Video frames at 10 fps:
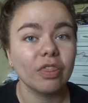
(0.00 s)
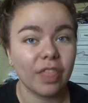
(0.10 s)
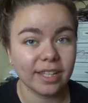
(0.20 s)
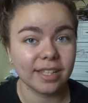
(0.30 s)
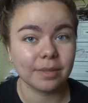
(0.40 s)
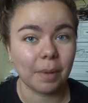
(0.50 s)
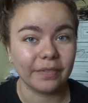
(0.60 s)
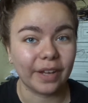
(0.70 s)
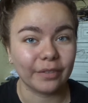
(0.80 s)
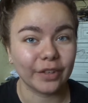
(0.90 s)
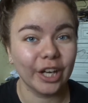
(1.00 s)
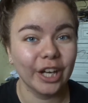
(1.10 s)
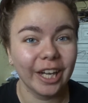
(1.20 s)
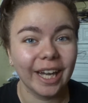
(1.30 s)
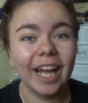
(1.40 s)
This is my favourite.
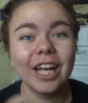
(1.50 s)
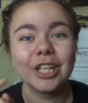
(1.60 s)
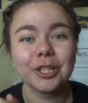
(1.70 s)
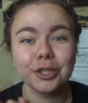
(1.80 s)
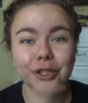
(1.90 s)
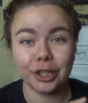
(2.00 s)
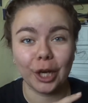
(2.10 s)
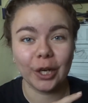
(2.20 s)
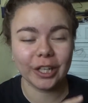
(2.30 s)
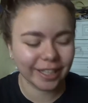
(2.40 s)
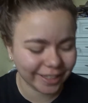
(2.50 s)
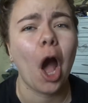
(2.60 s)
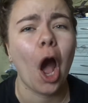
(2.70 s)
Shook.